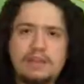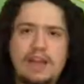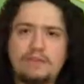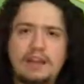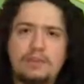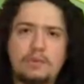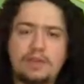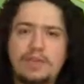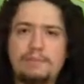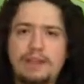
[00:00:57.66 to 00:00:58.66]
I've never
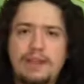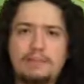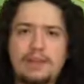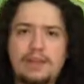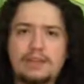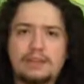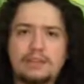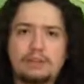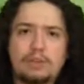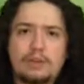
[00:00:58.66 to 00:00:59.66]
really been a big
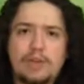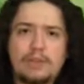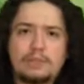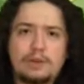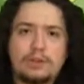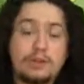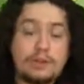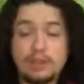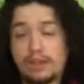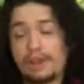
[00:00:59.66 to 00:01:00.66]
Scribblenauts person.
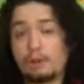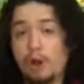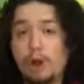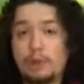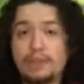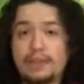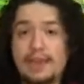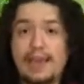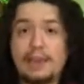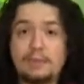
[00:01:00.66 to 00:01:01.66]
There's nothing wrong with the
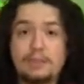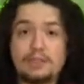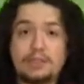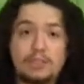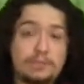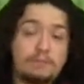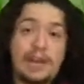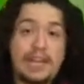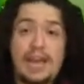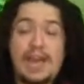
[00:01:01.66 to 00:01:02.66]
game, it's just
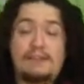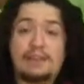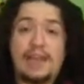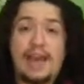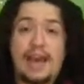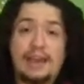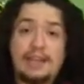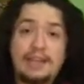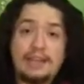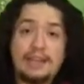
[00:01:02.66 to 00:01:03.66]
money I haven't had.